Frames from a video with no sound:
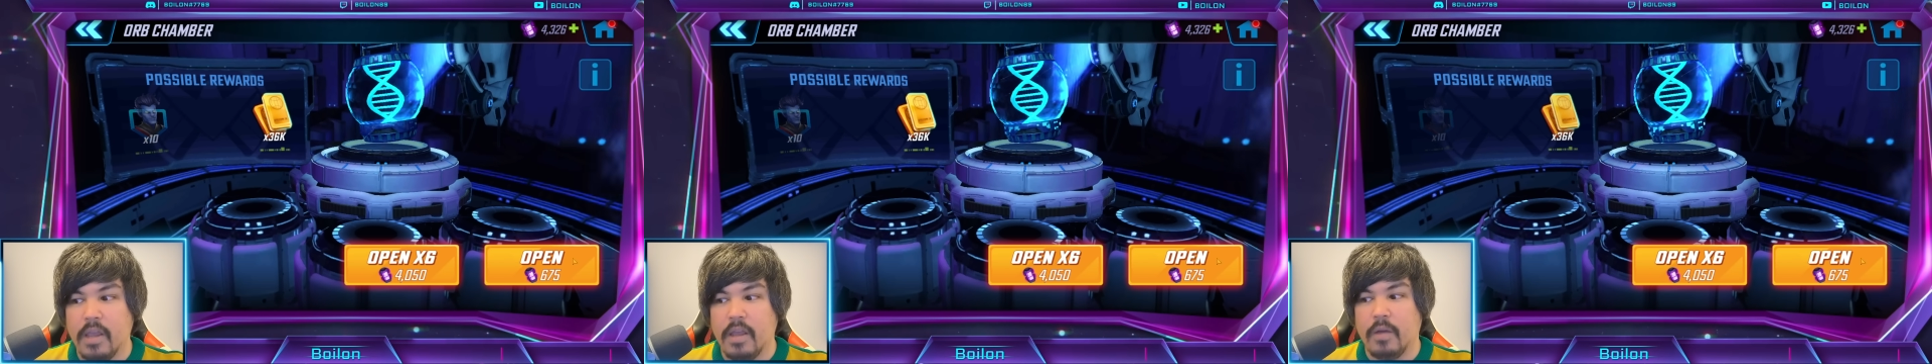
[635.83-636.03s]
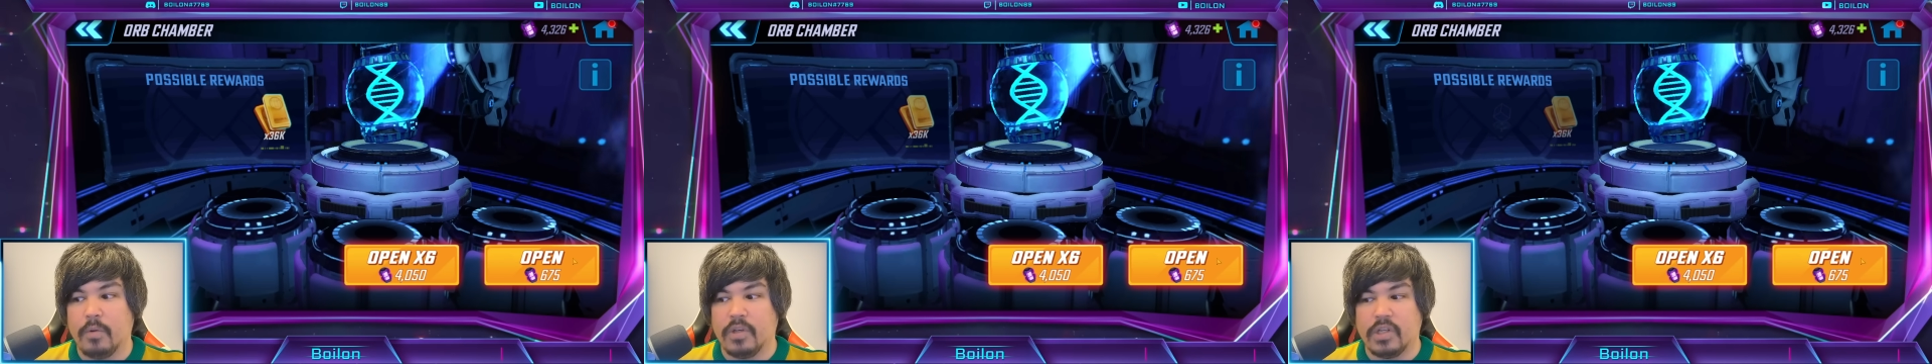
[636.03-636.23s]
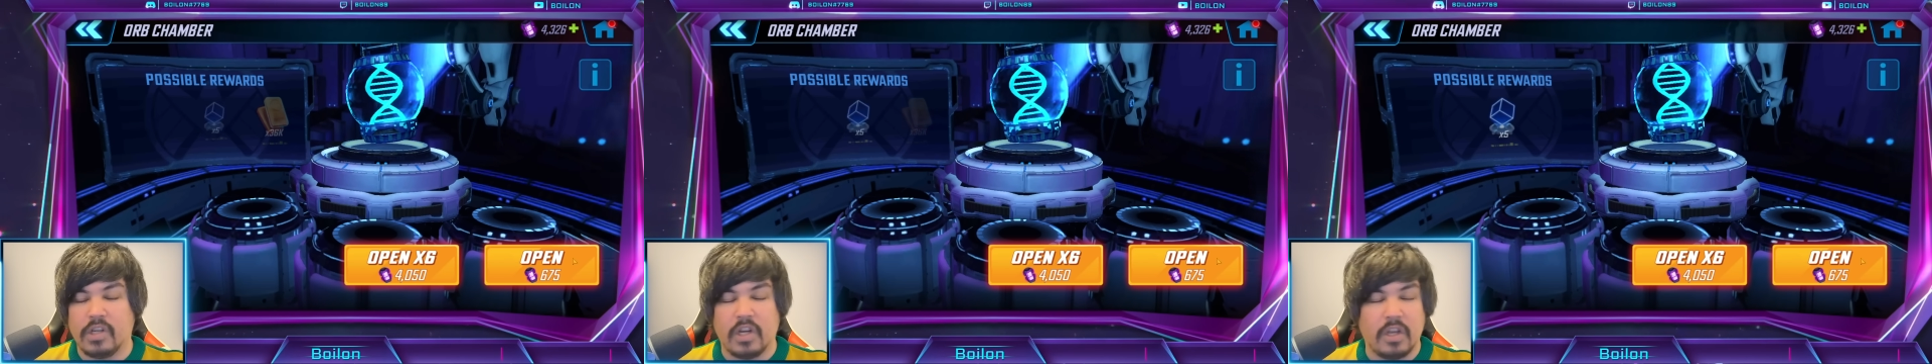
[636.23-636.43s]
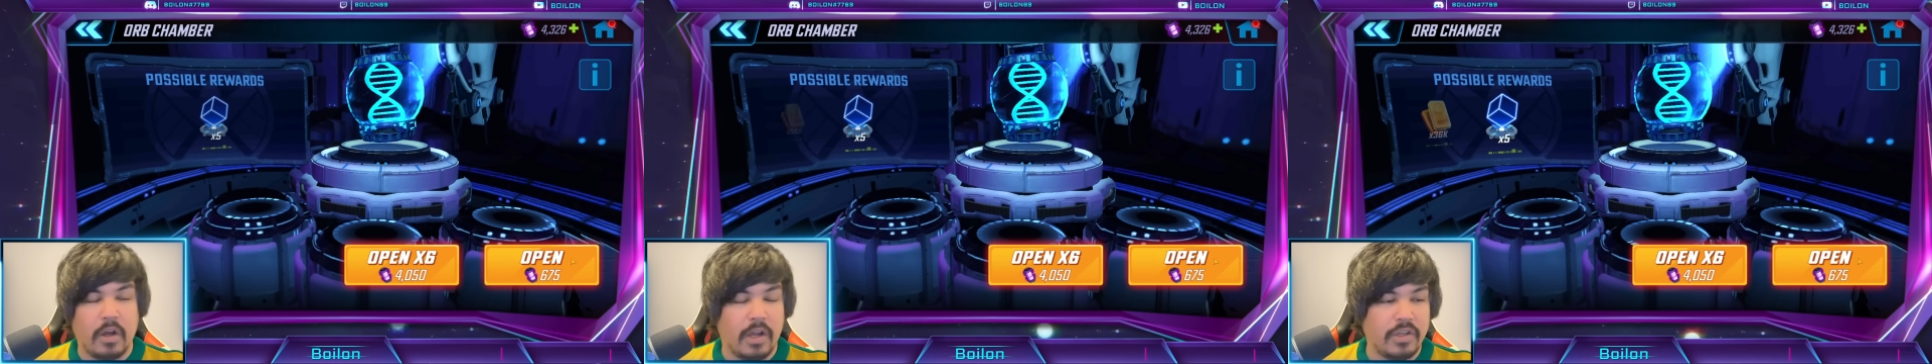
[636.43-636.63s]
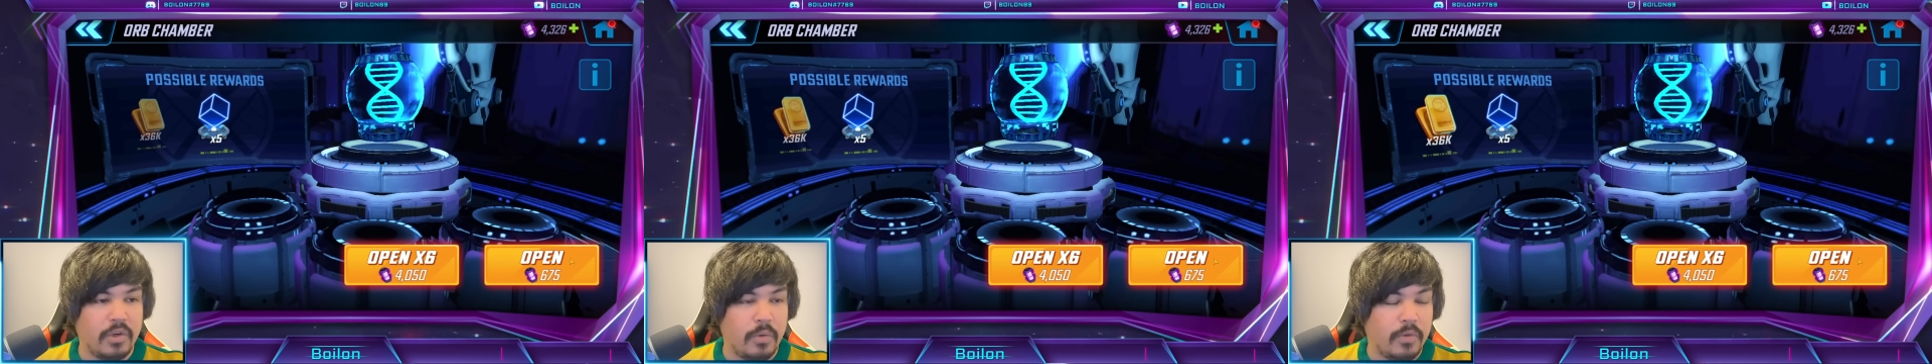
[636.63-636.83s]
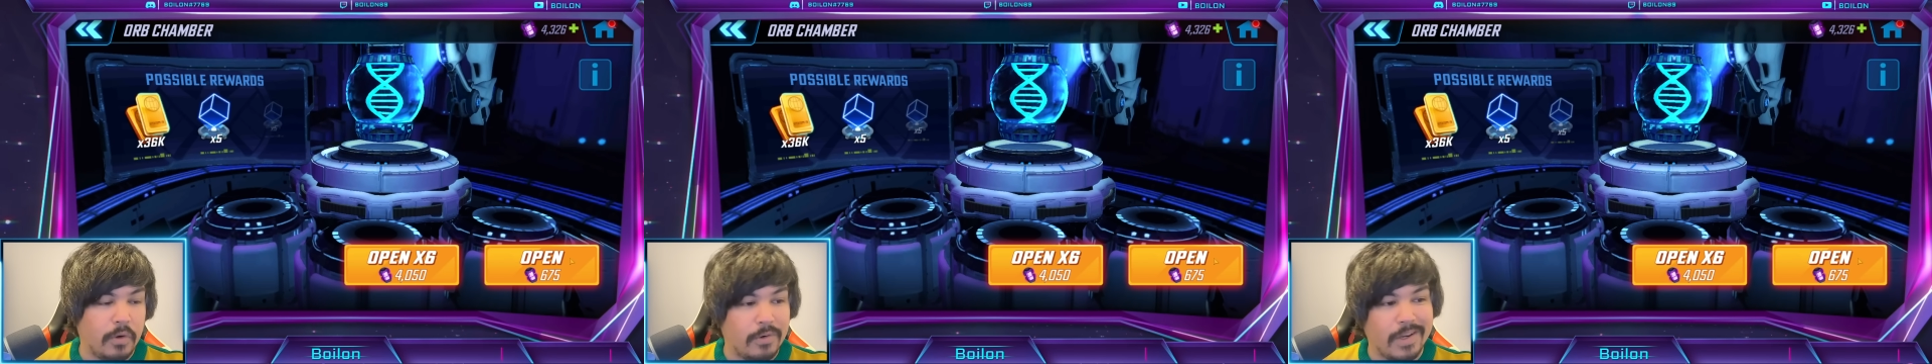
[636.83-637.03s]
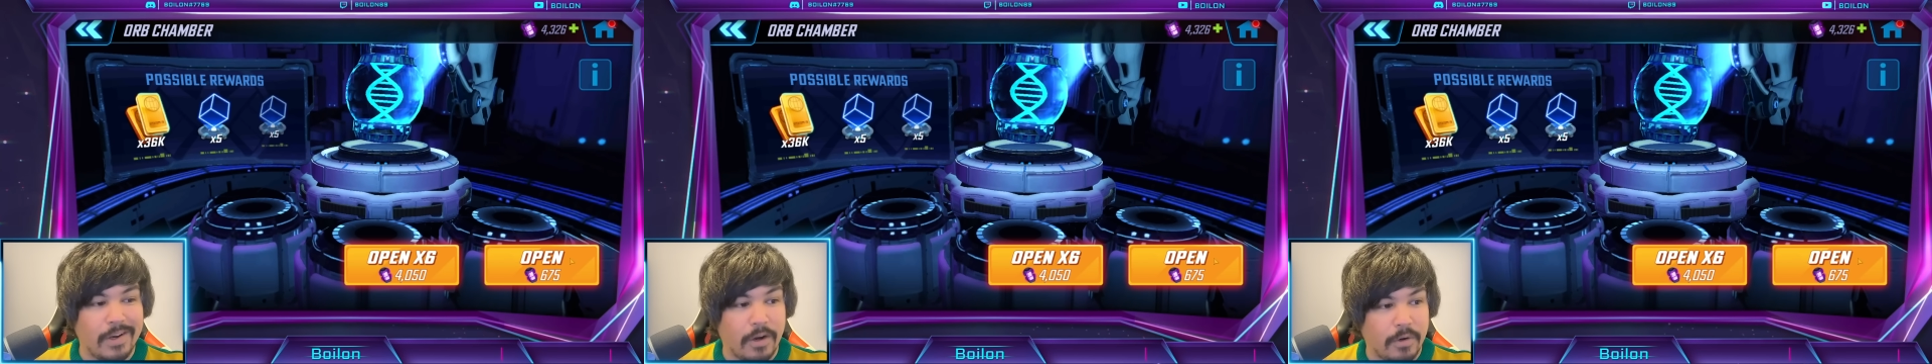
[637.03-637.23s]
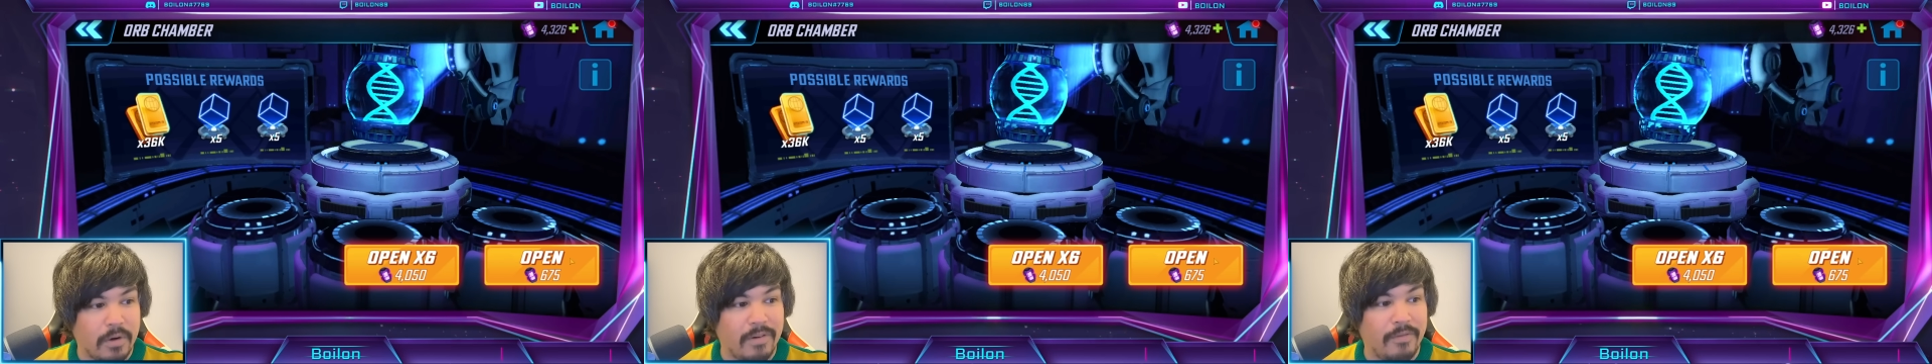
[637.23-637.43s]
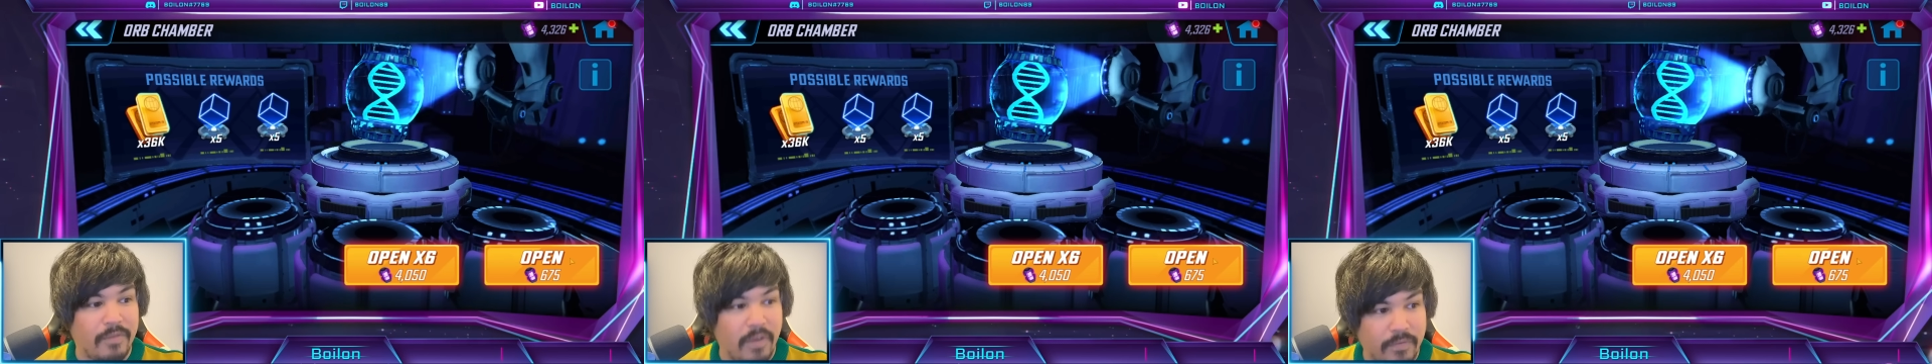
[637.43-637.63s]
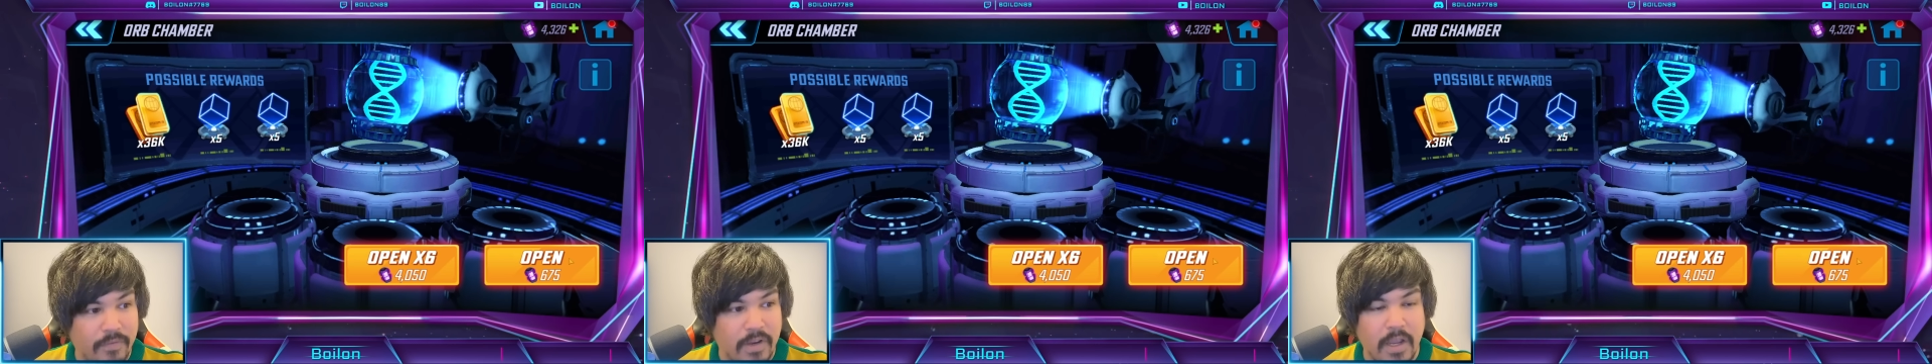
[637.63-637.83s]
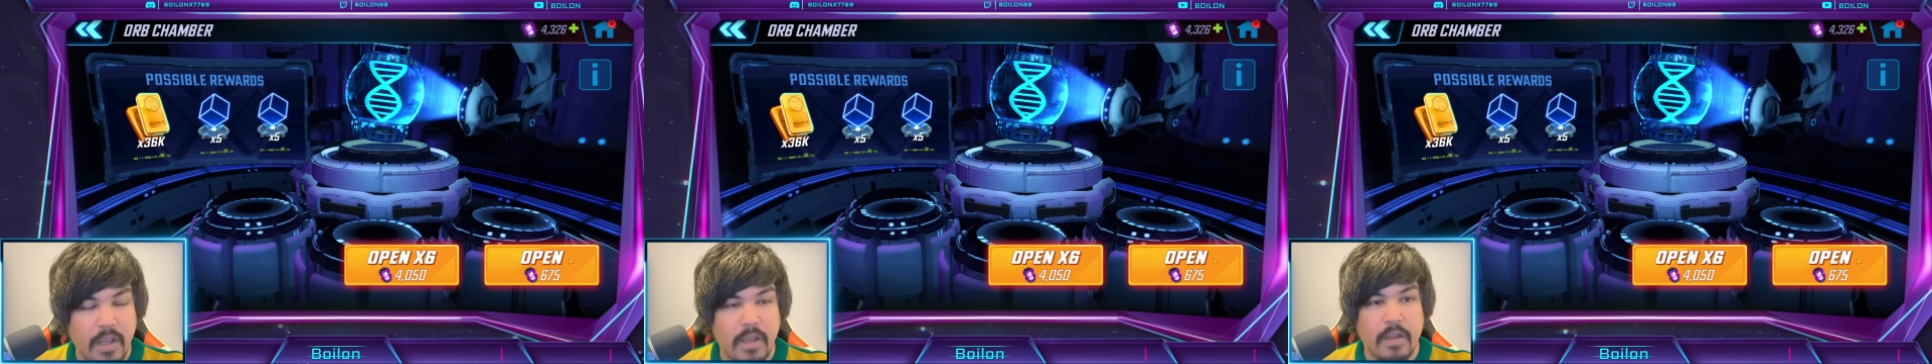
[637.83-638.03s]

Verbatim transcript: which is going to cost you 1350